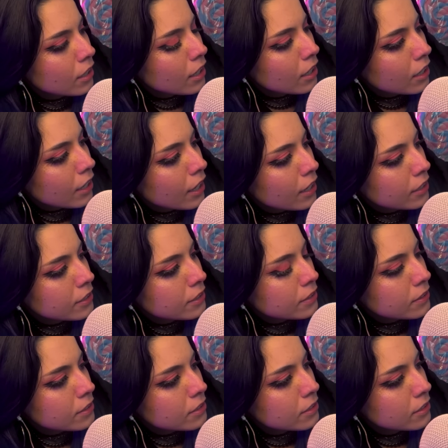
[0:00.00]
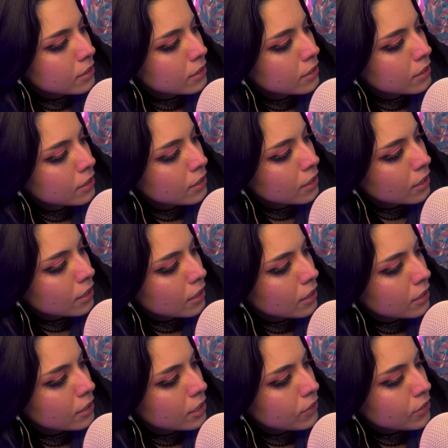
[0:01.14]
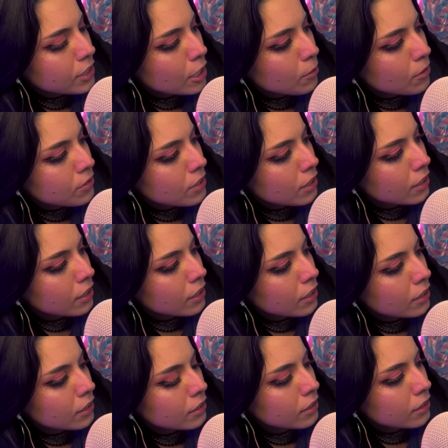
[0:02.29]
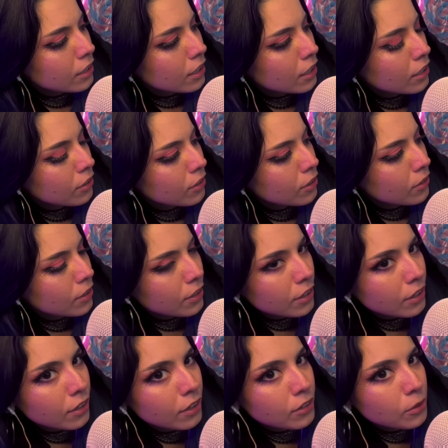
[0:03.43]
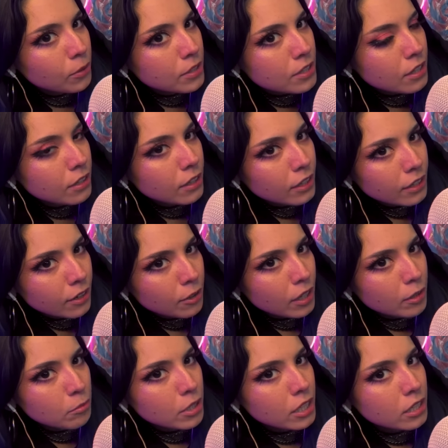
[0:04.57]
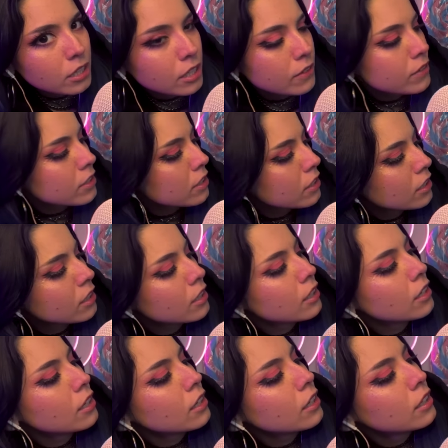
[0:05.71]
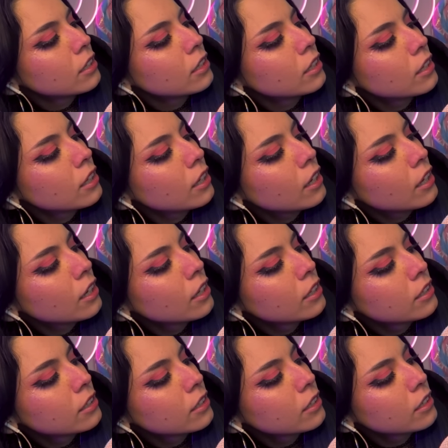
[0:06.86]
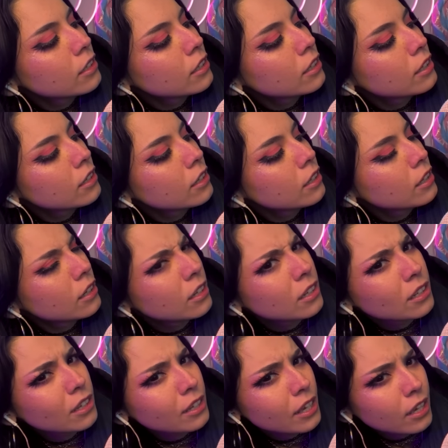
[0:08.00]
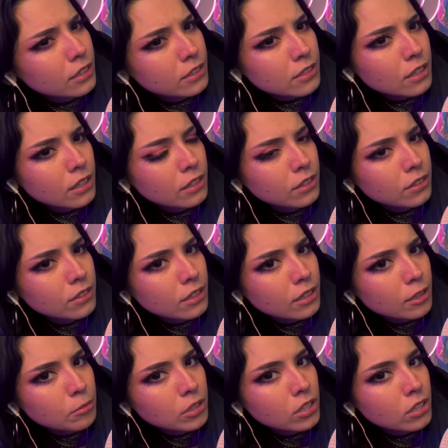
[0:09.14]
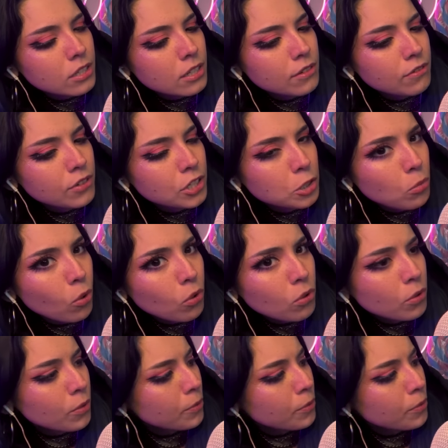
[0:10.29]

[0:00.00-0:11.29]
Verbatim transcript: a cactus, a different type of succulent that I don't know what they're called, the ones that look like they're like big leaves, and a cactus that looks like it belongs in a fishbowl.